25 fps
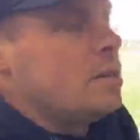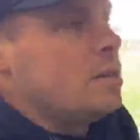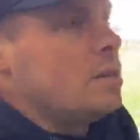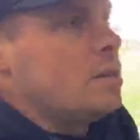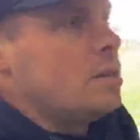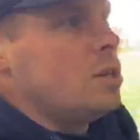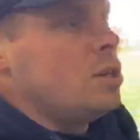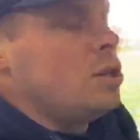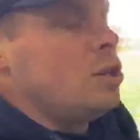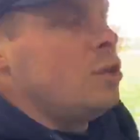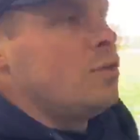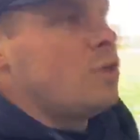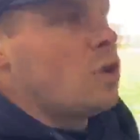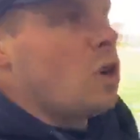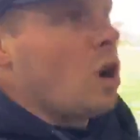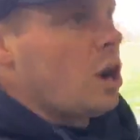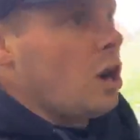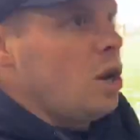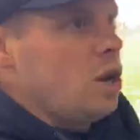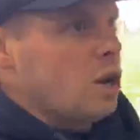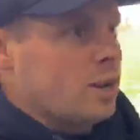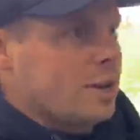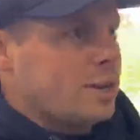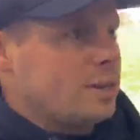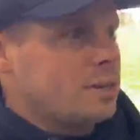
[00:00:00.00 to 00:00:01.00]
you've got to
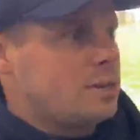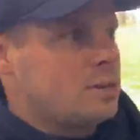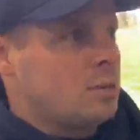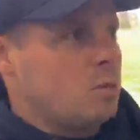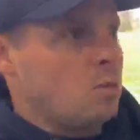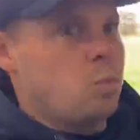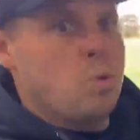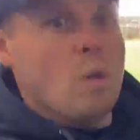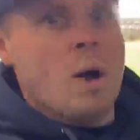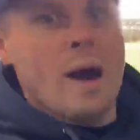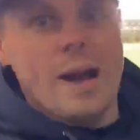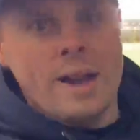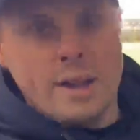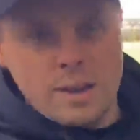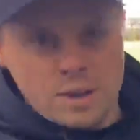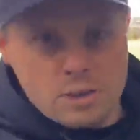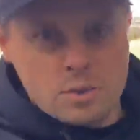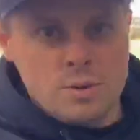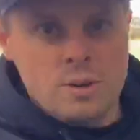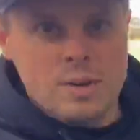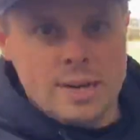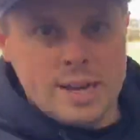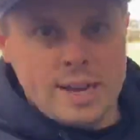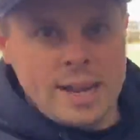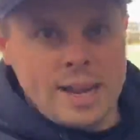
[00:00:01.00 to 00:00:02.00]
look into why you're
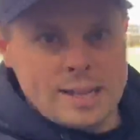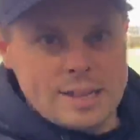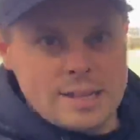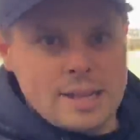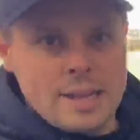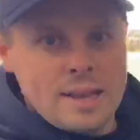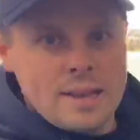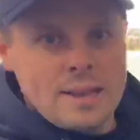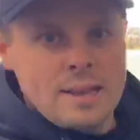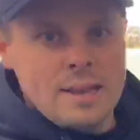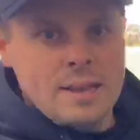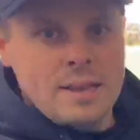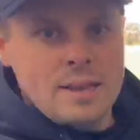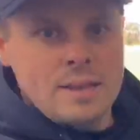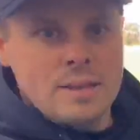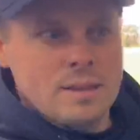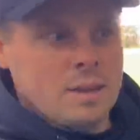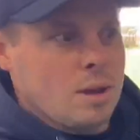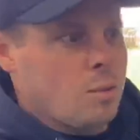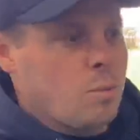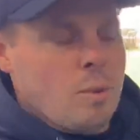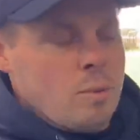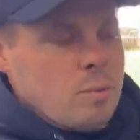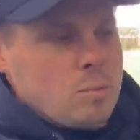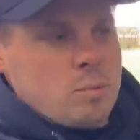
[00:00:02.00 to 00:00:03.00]
going to get that.
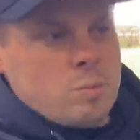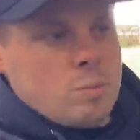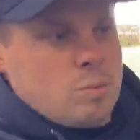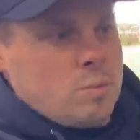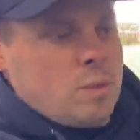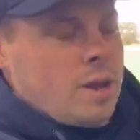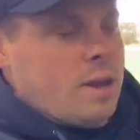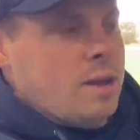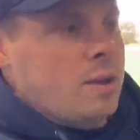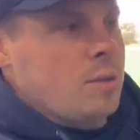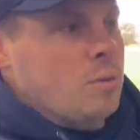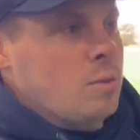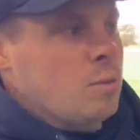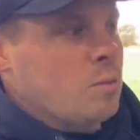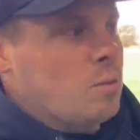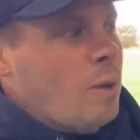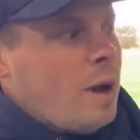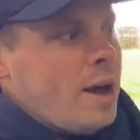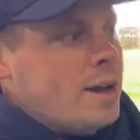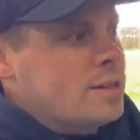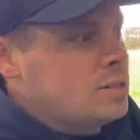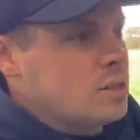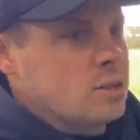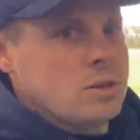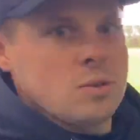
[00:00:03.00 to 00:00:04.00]
Mm-hmm.
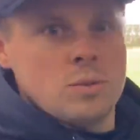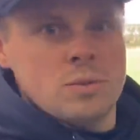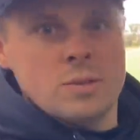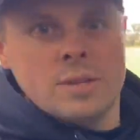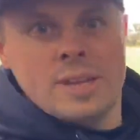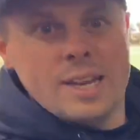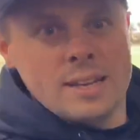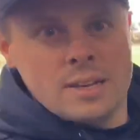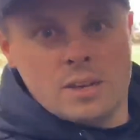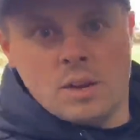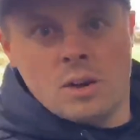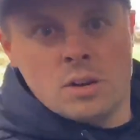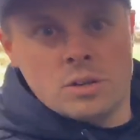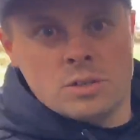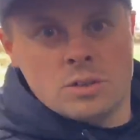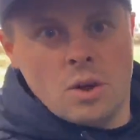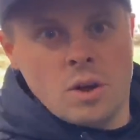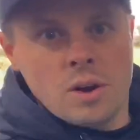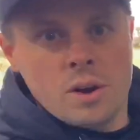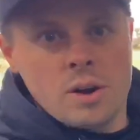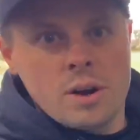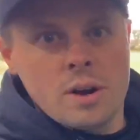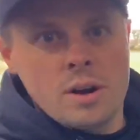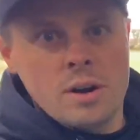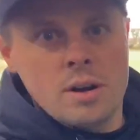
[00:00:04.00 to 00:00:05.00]
Why is it going 8 yards
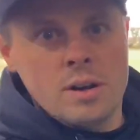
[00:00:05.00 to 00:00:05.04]
longer?